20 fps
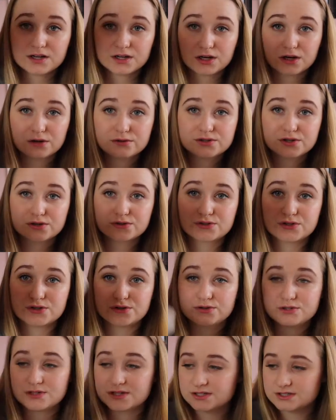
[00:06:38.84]
closed toe
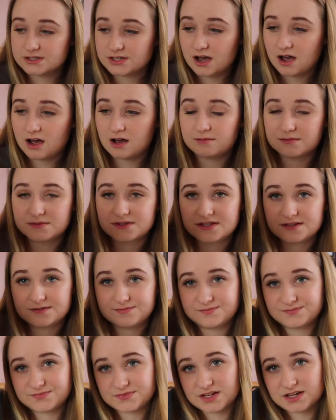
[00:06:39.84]
shoes, Toms,
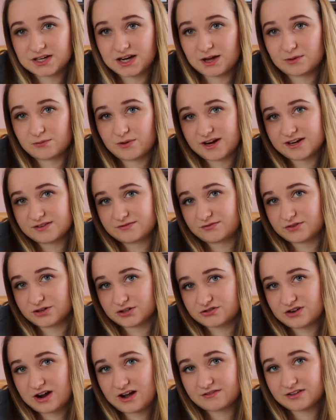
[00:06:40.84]
lightweight
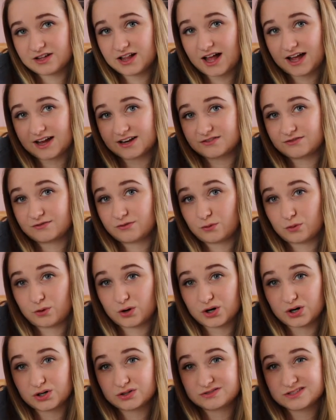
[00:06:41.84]
for travel and
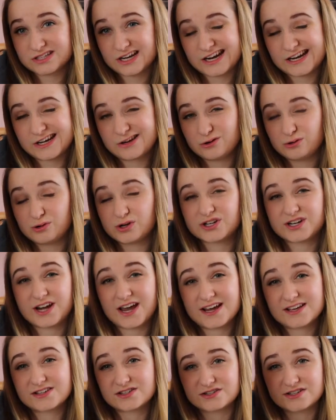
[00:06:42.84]
for slightly cooler
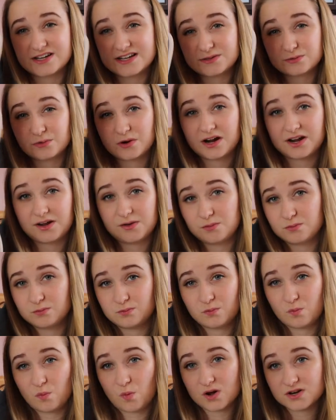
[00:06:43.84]
days or days where I
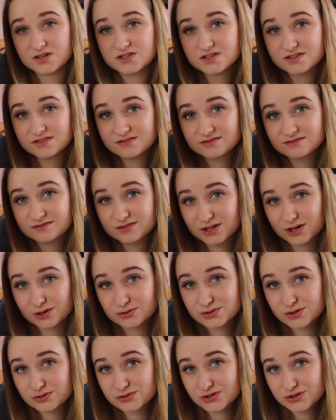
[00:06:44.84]
want
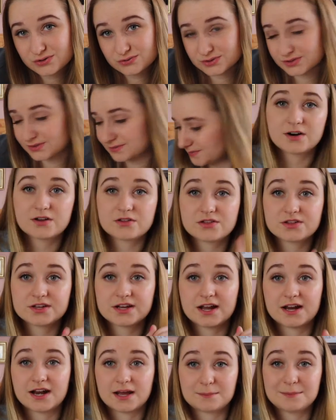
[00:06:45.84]
closed toe shoes. Another
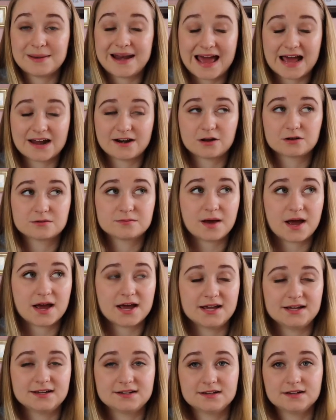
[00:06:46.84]
thing I like plan on
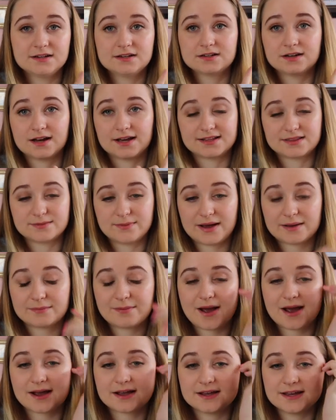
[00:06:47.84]
buying, like the
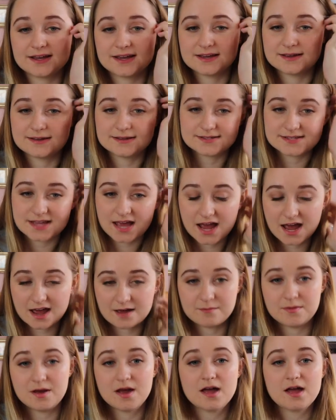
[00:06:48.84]
backpack, is
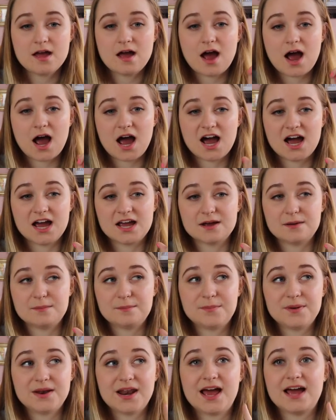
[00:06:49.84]
I
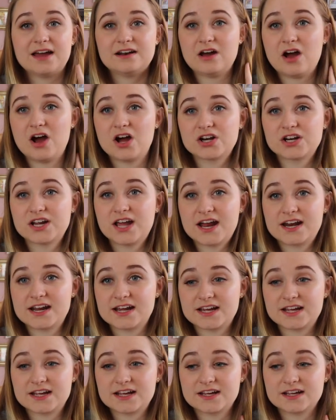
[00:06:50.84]
plan on
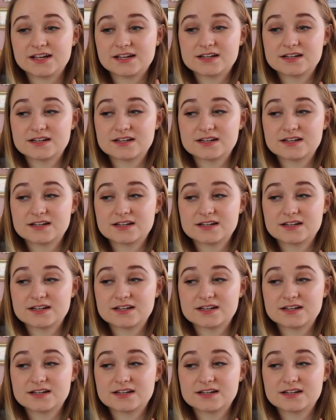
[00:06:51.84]
getting